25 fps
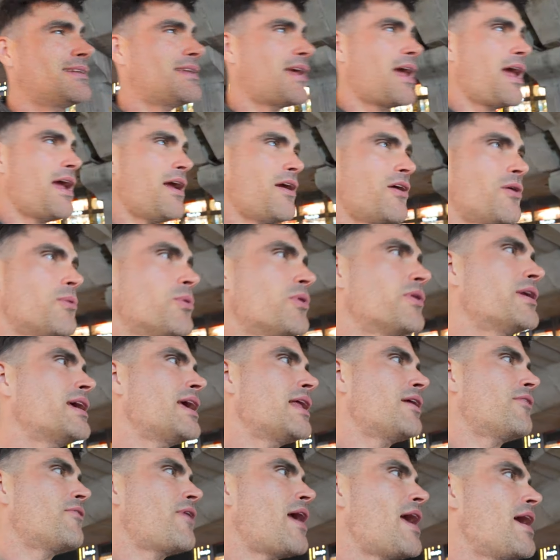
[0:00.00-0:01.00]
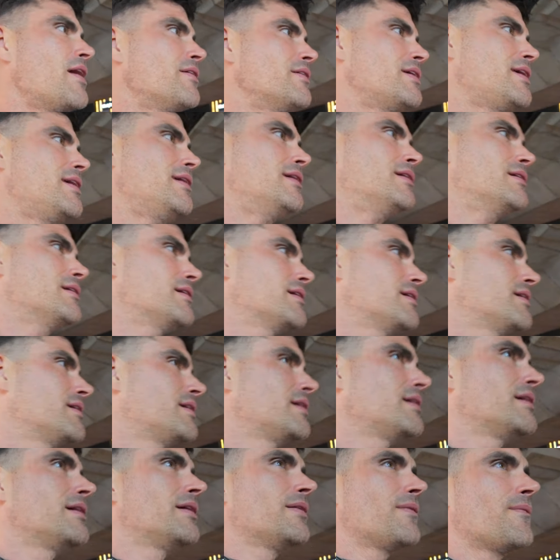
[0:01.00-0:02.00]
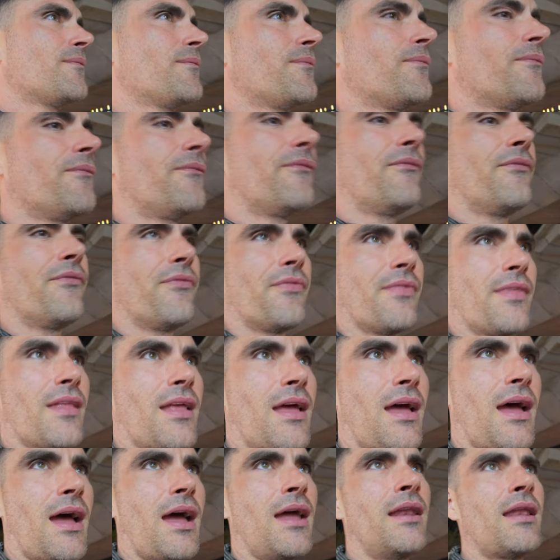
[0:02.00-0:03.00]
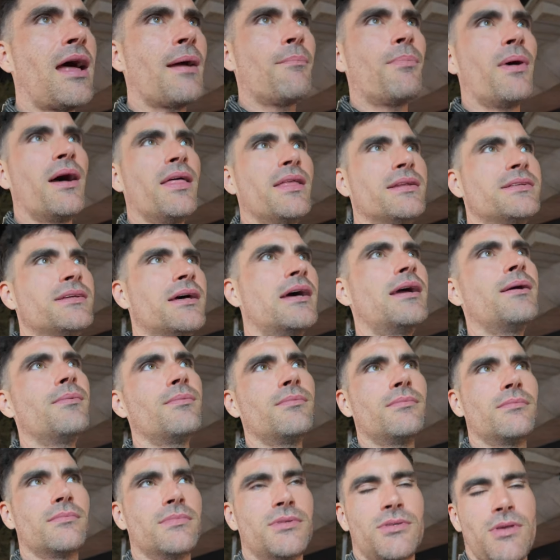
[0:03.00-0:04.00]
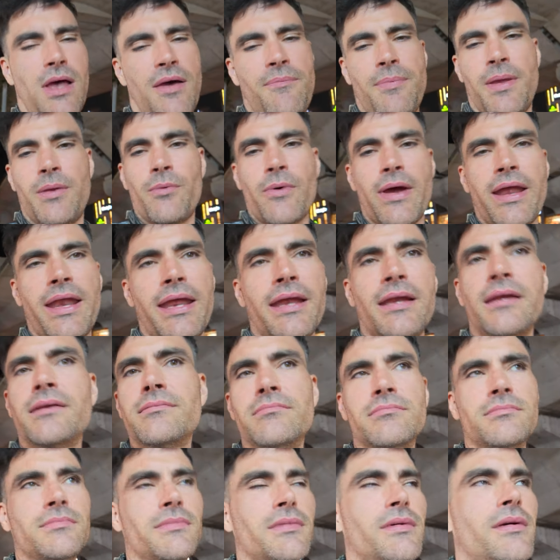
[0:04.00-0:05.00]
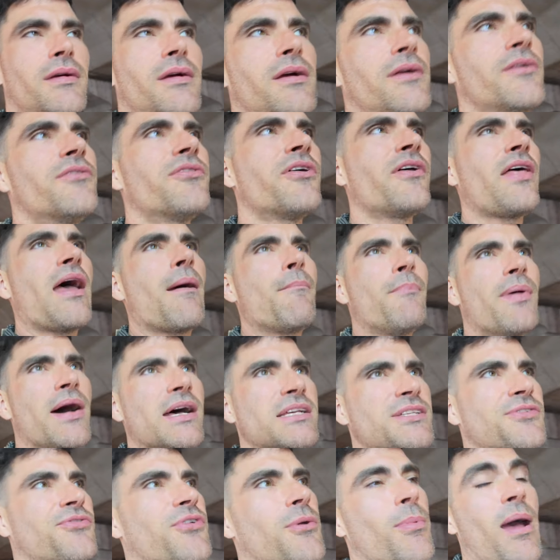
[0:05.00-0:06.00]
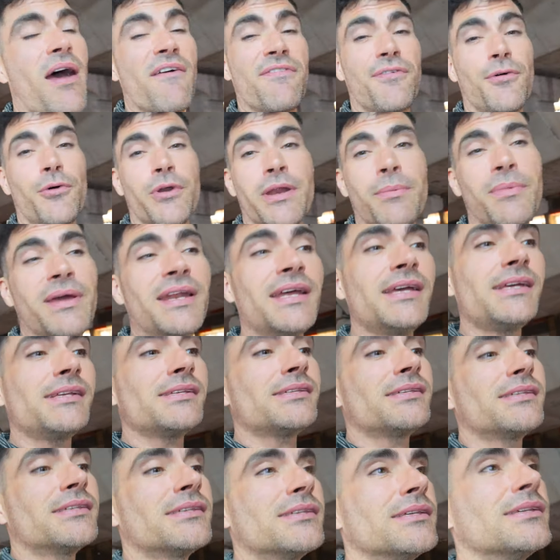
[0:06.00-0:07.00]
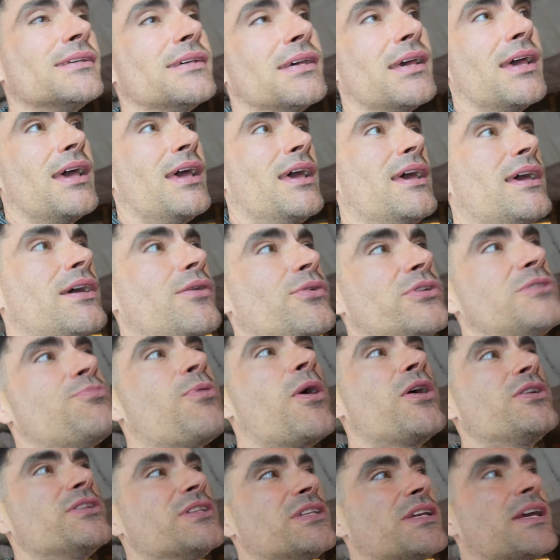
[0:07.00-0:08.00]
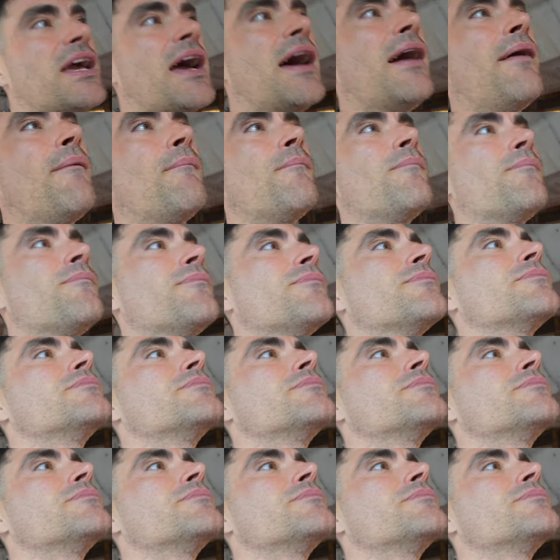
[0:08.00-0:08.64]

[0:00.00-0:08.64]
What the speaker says: terrible to get around here. And like by the time, so I've been waiting for that bus for about 40 minutes. It was supposed to come